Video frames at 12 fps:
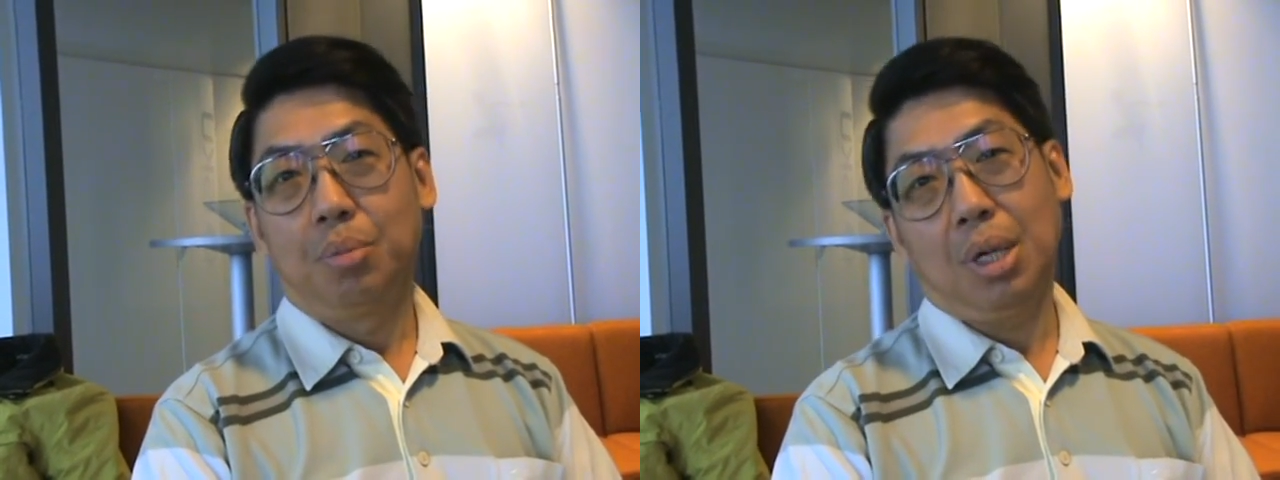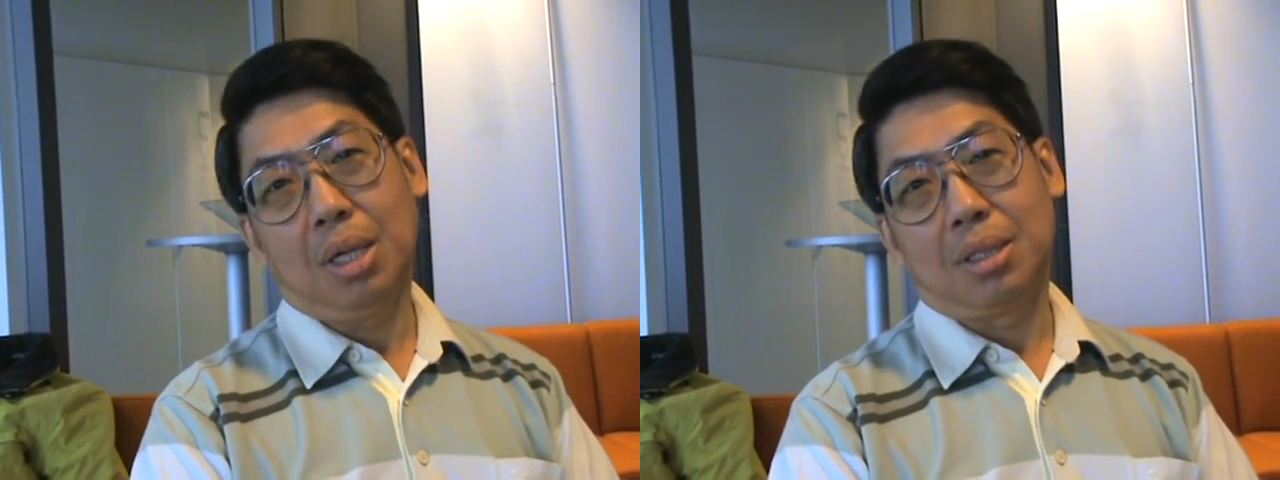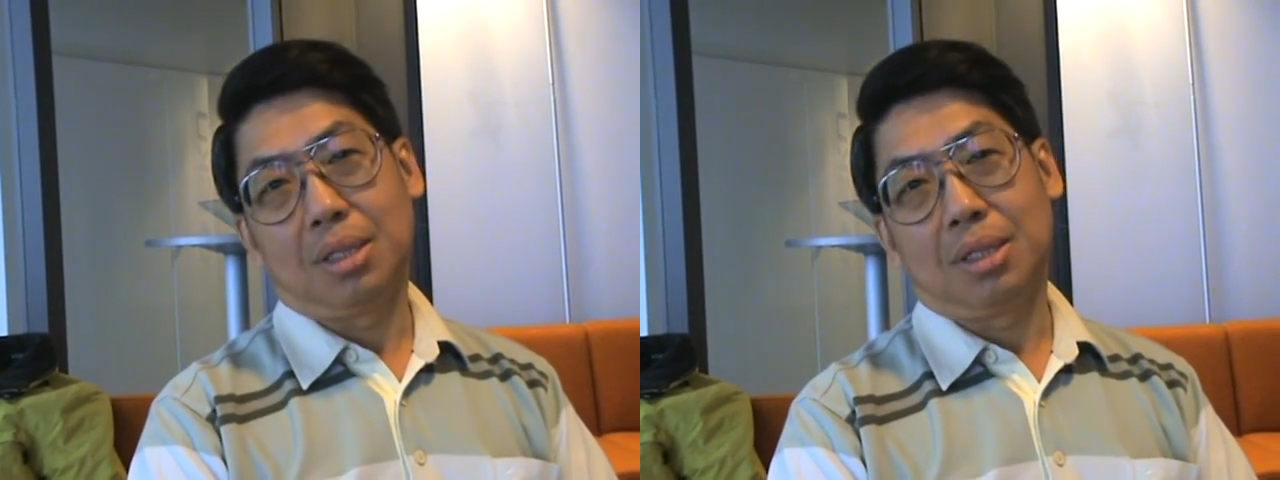
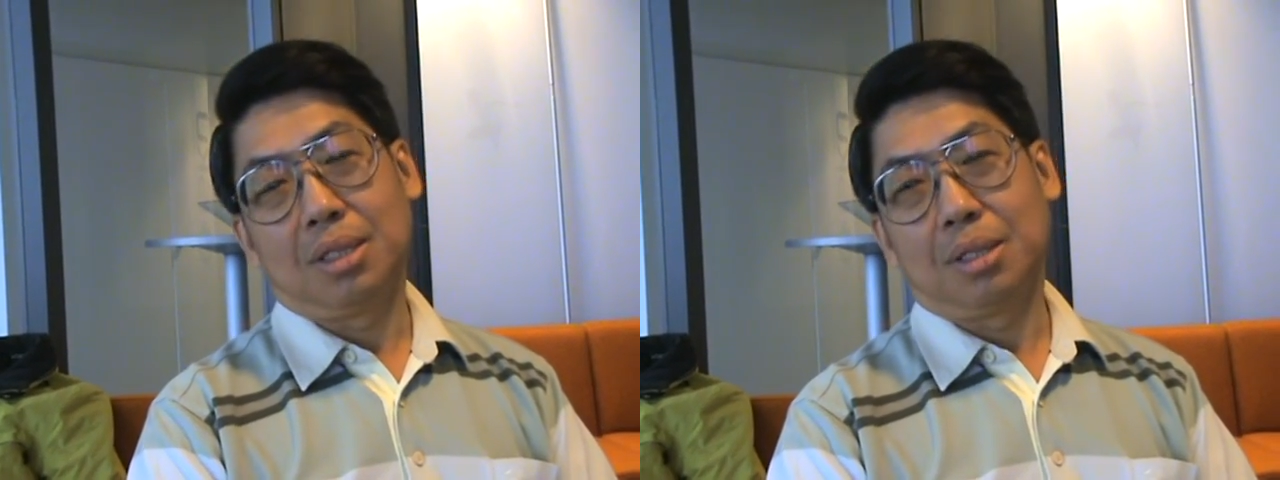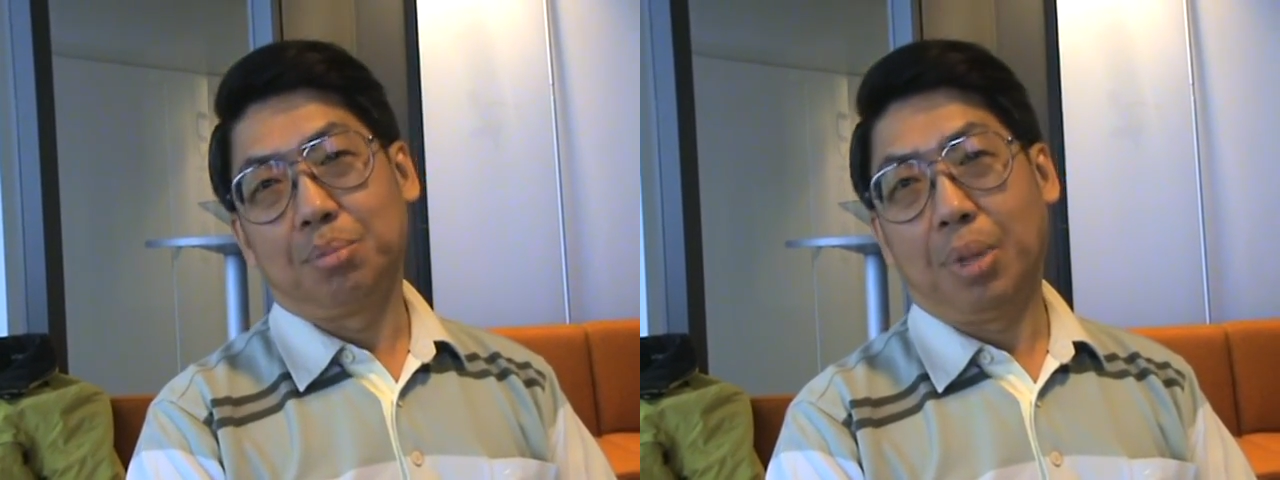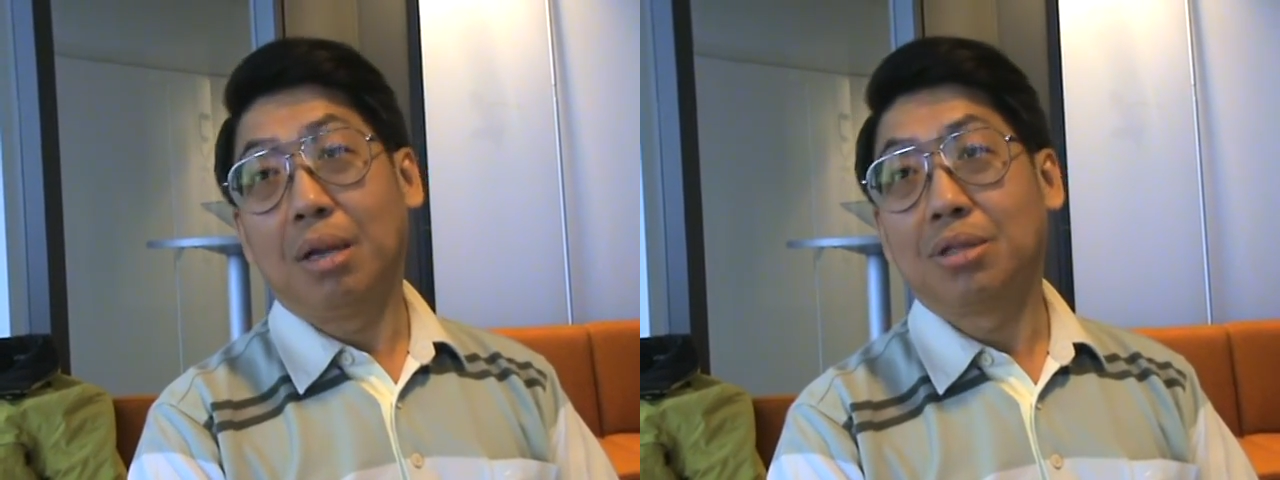But
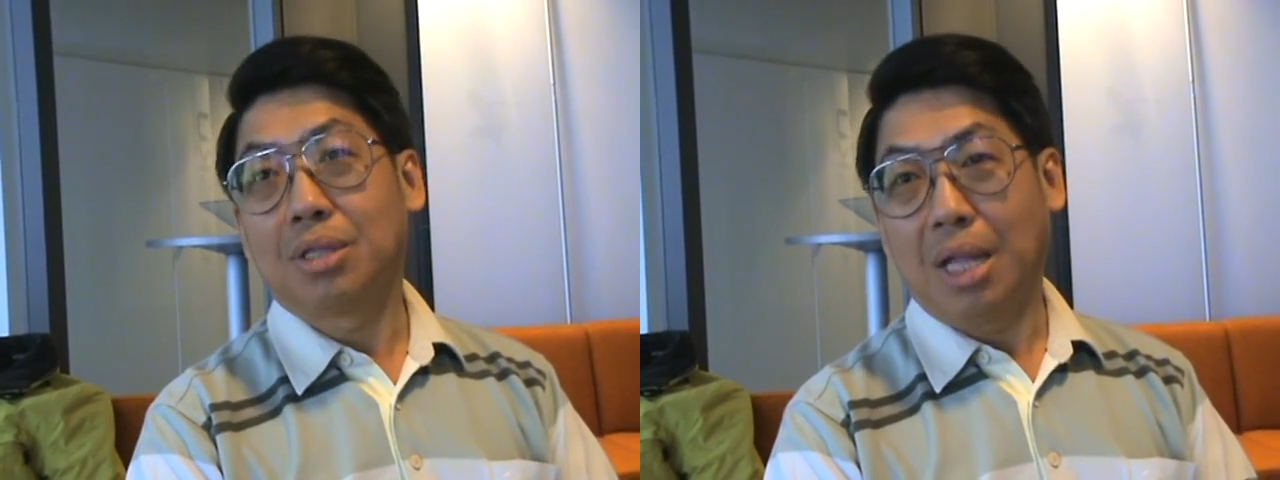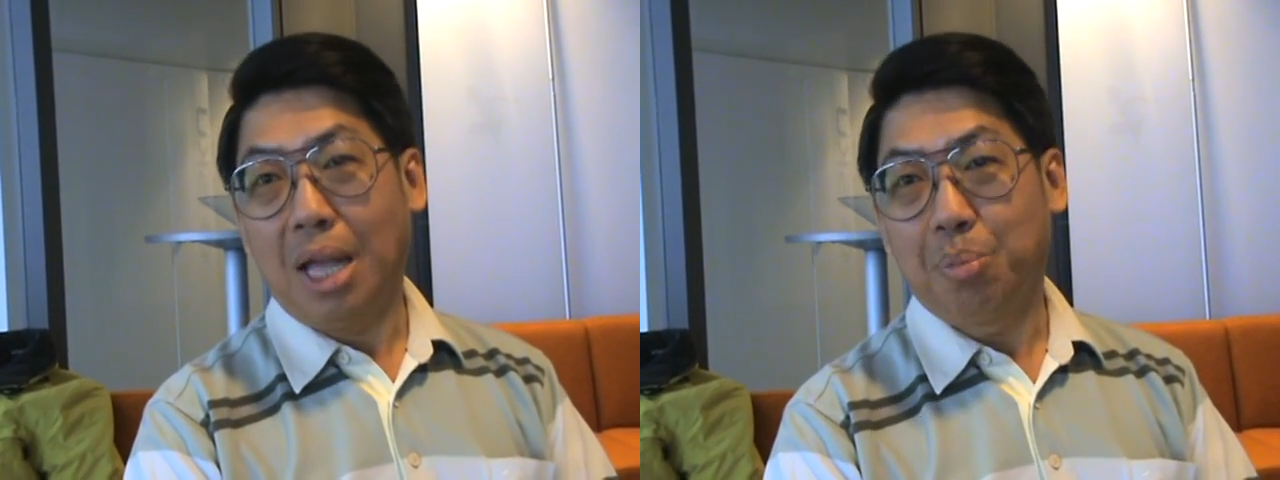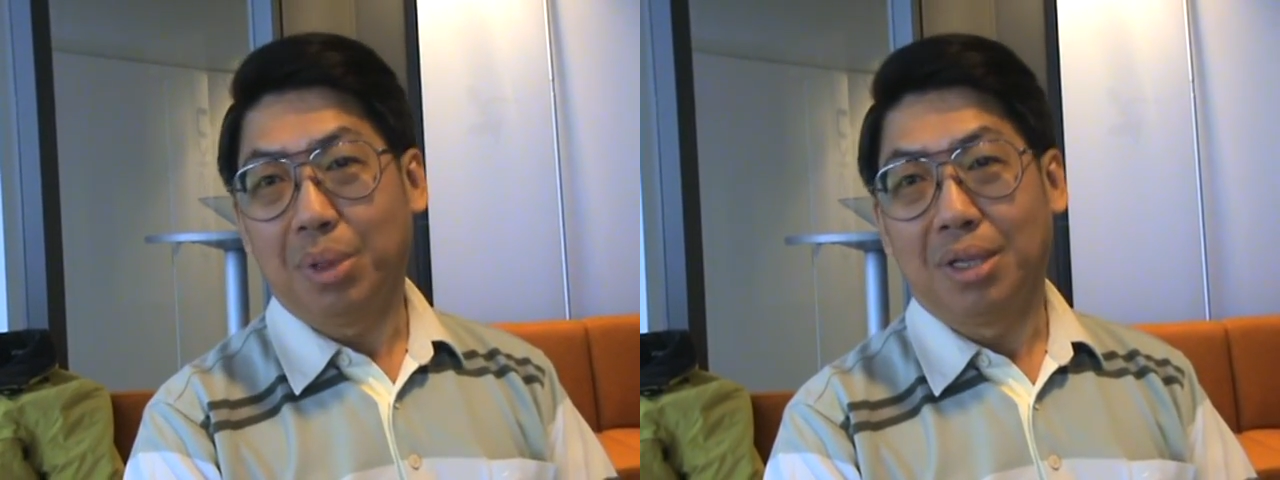parents
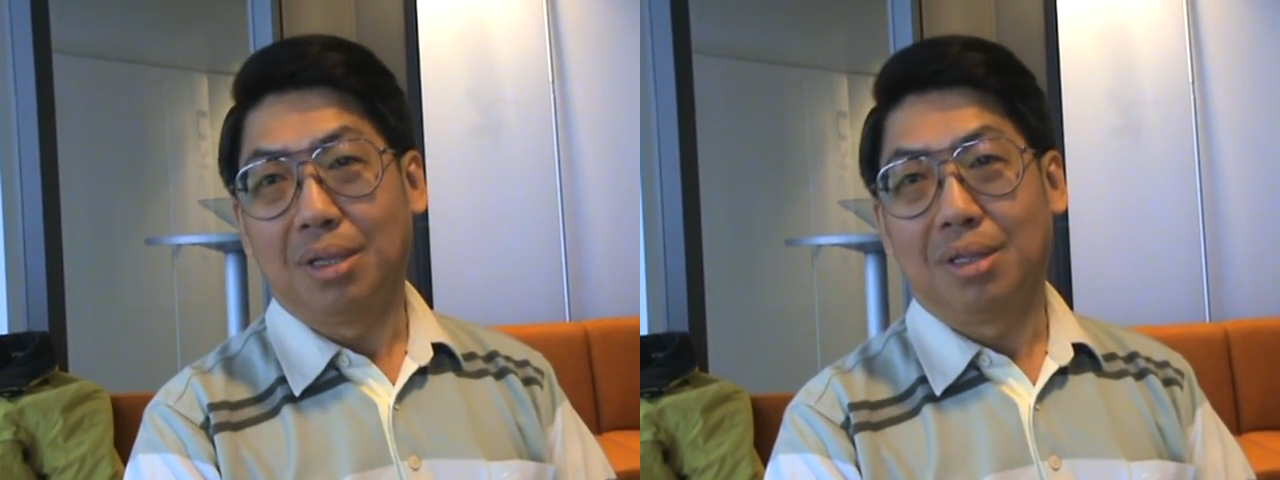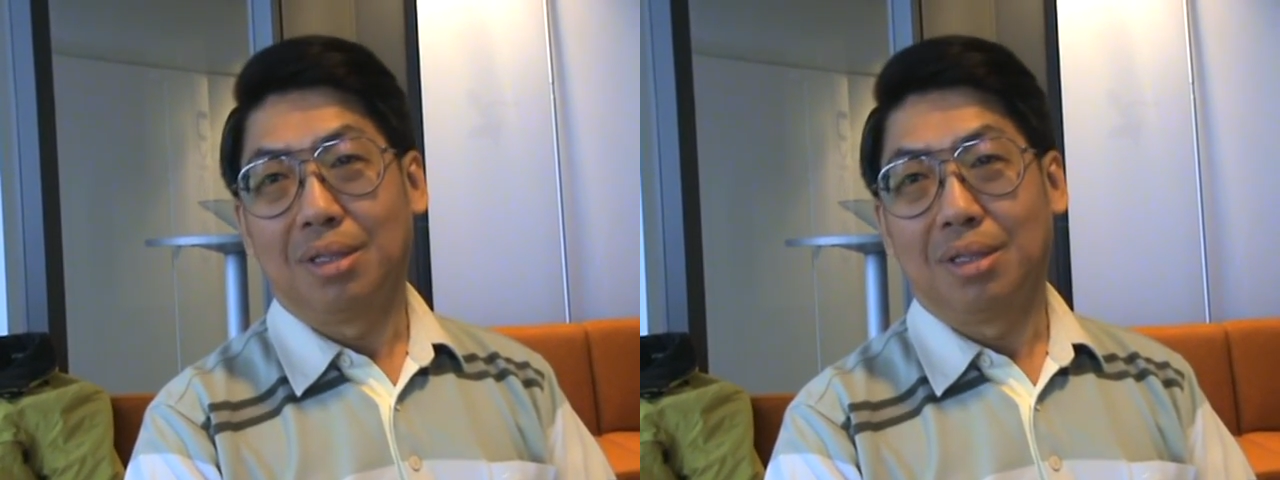happy,